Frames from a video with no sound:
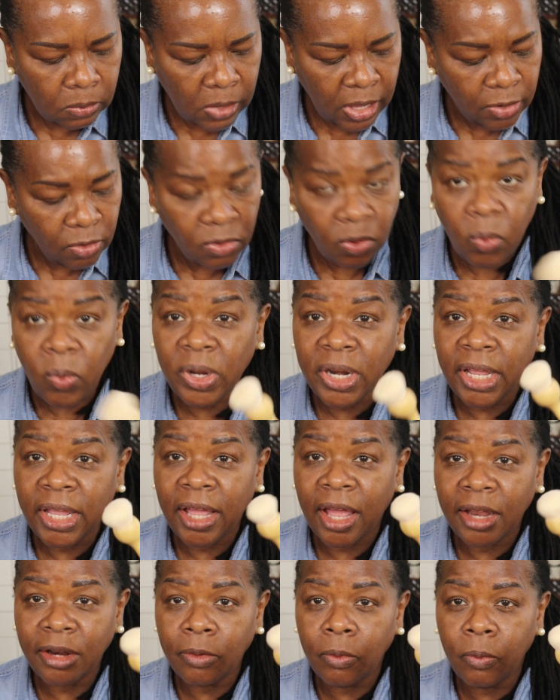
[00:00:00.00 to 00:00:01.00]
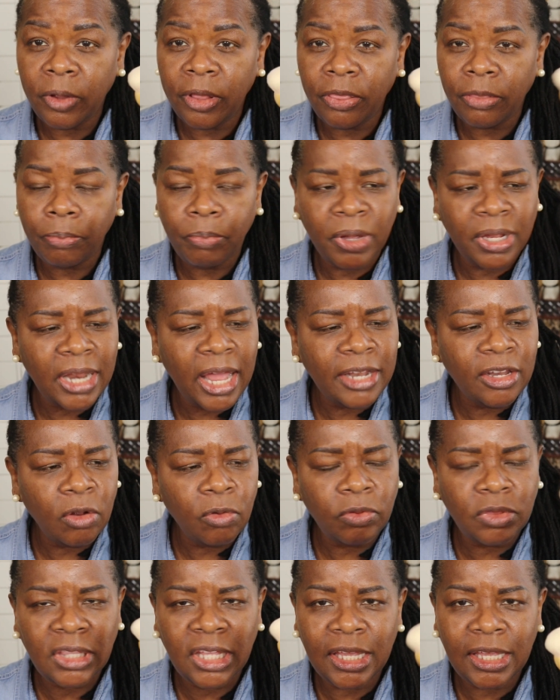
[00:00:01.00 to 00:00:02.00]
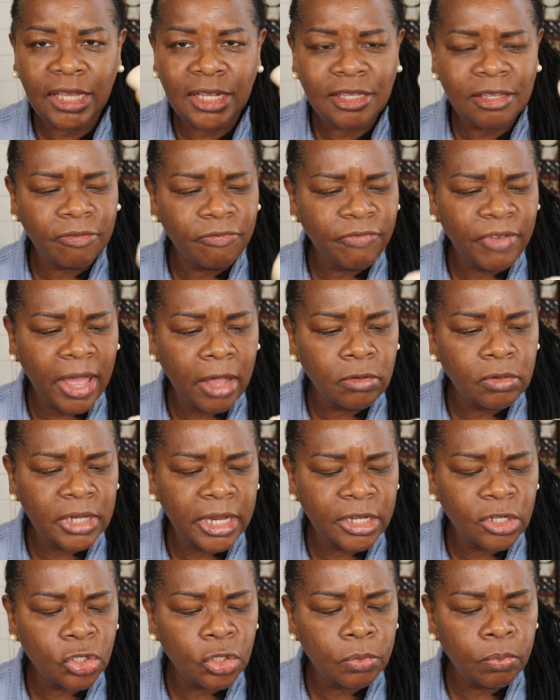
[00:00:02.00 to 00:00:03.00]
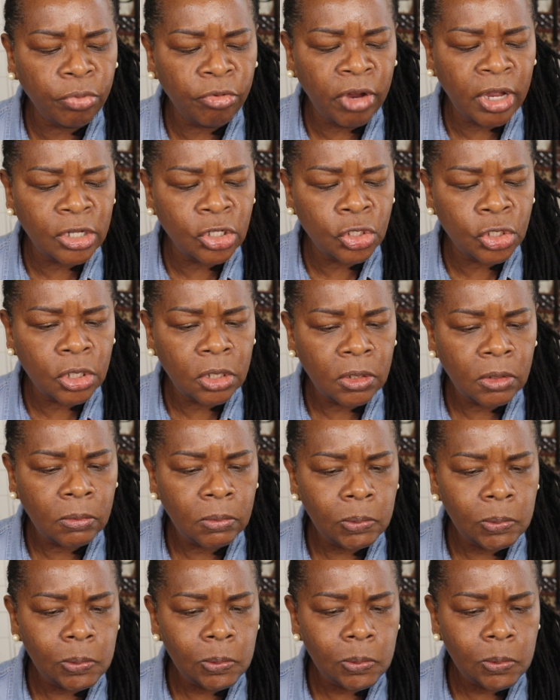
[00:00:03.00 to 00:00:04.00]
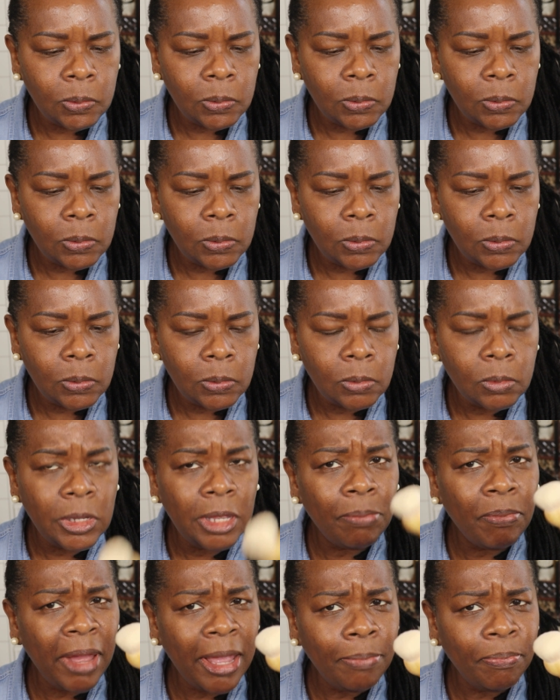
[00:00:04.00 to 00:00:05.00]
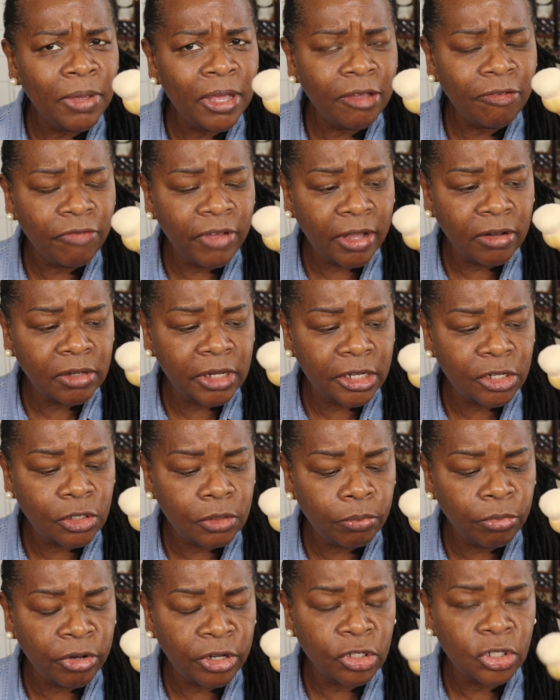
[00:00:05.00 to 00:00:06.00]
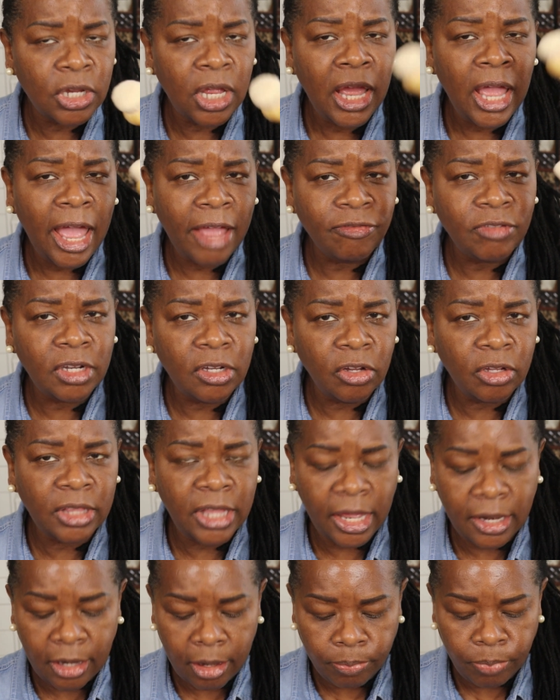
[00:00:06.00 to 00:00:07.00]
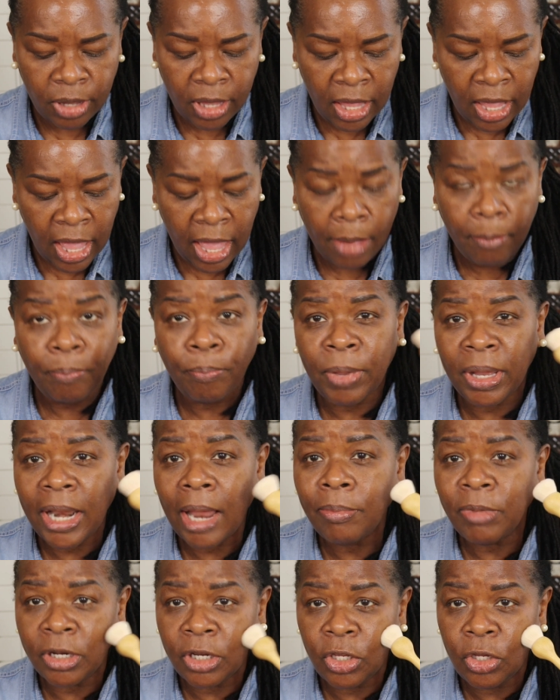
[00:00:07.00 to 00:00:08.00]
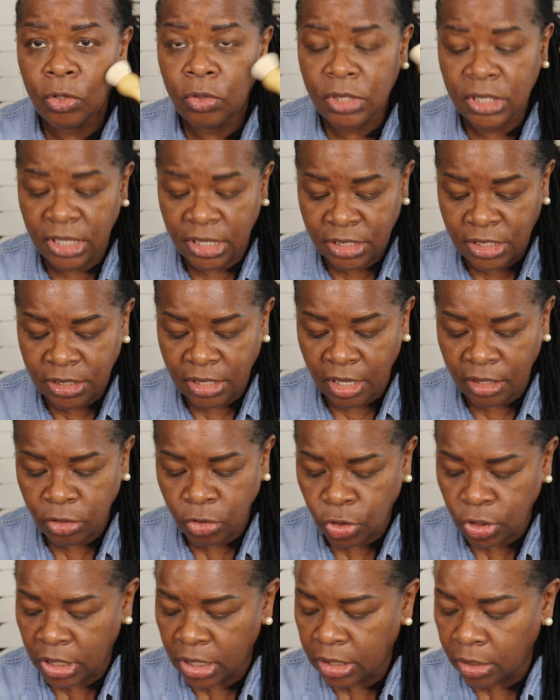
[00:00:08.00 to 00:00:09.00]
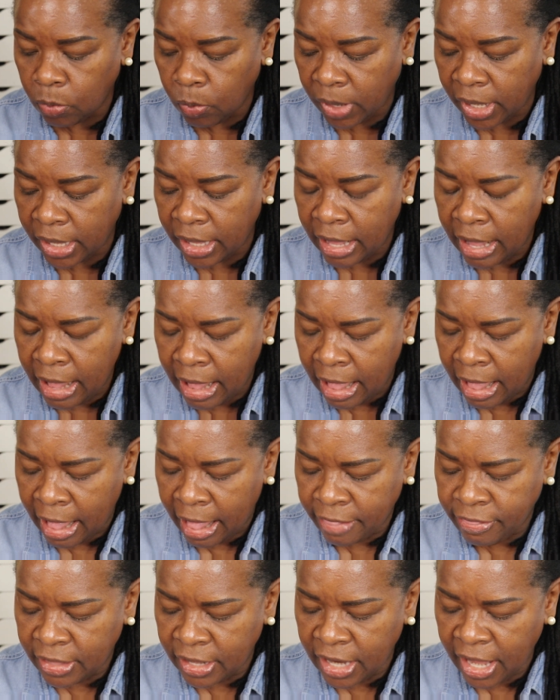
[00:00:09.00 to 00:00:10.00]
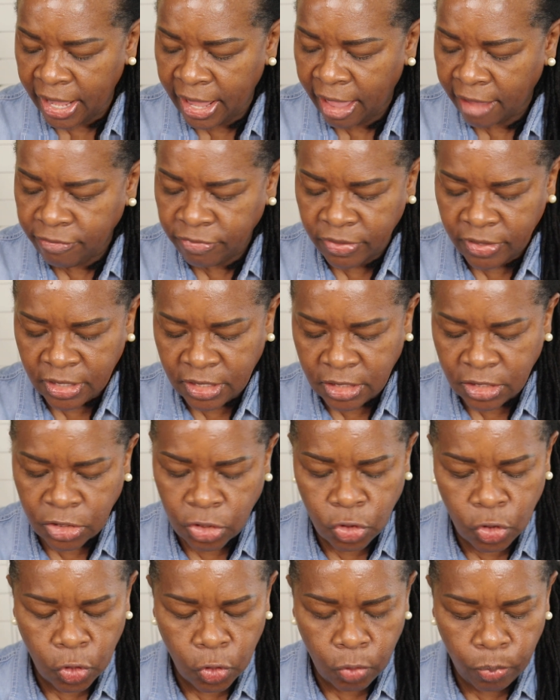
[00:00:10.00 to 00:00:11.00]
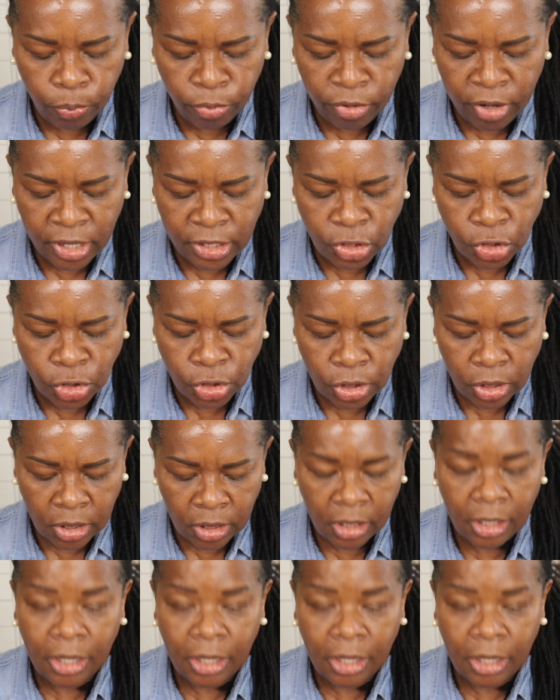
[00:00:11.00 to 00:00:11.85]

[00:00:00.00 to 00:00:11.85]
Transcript: I don't know what I got it with, but I don't think it's a foundation brush. It might be a foundation brush. I have to look that up, but I'm going to use it as such anyway. And then I have this new brush.